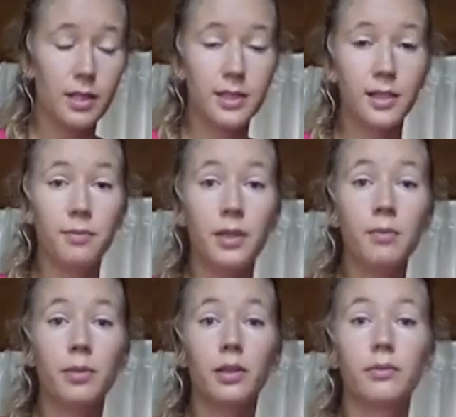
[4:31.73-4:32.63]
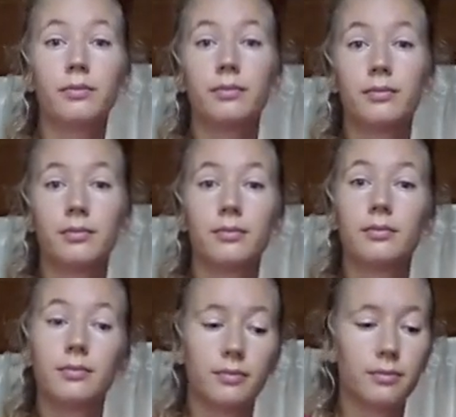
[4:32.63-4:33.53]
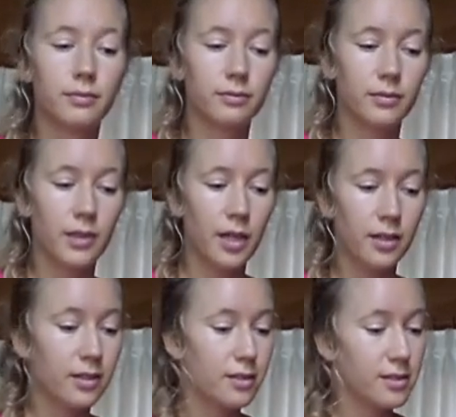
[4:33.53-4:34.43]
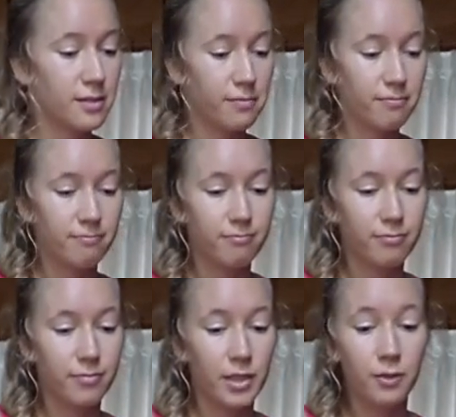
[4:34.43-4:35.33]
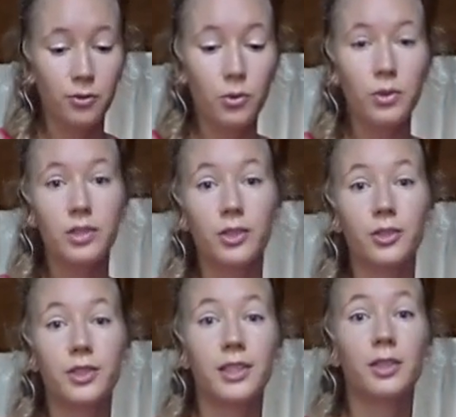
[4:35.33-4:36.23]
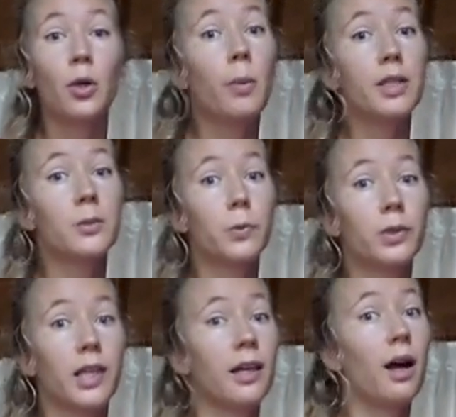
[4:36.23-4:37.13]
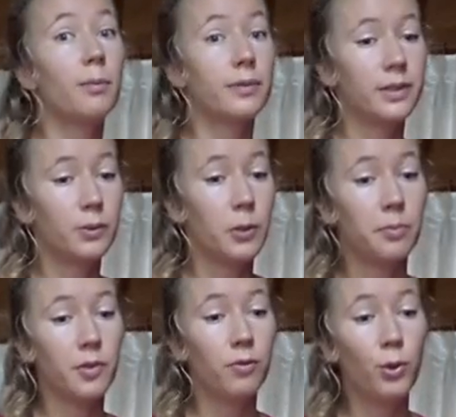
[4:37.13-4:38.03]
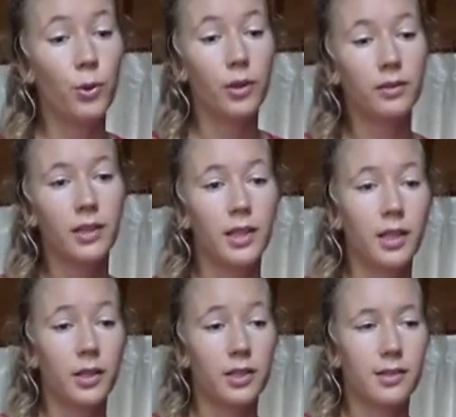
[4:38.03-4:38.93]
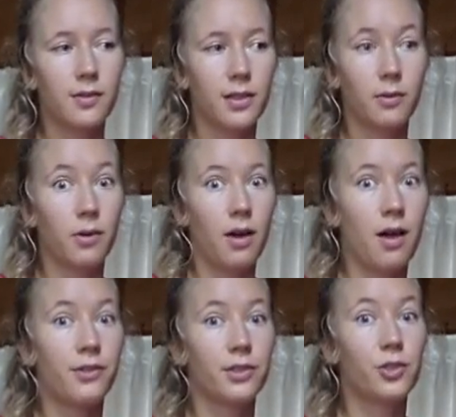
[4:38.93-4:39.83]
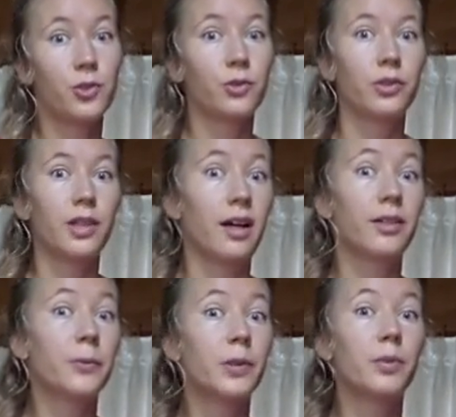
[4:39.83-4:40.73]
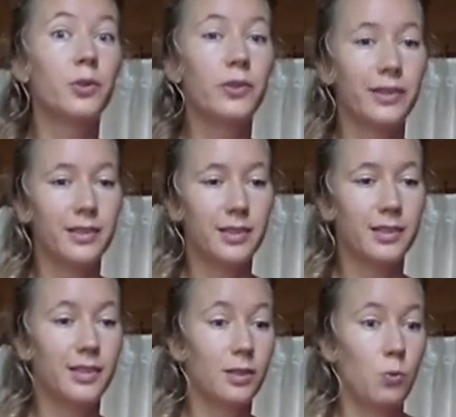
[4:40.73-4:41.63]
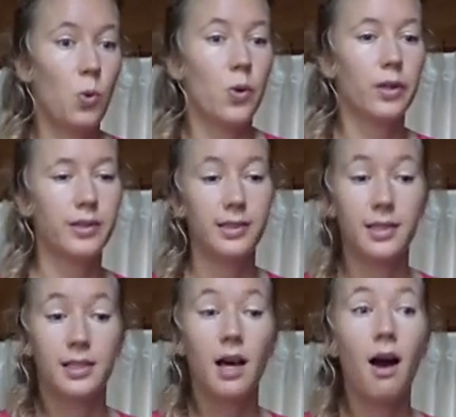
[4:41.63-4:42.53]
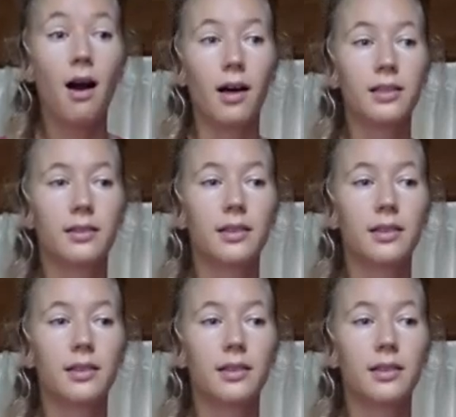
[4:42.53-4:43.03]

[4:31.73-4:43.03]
10 people and, um, and the floor is dirty, nobody will get up and sweep the floor because they think, well, others should. I don't want to be doing this. This is work. This is hard.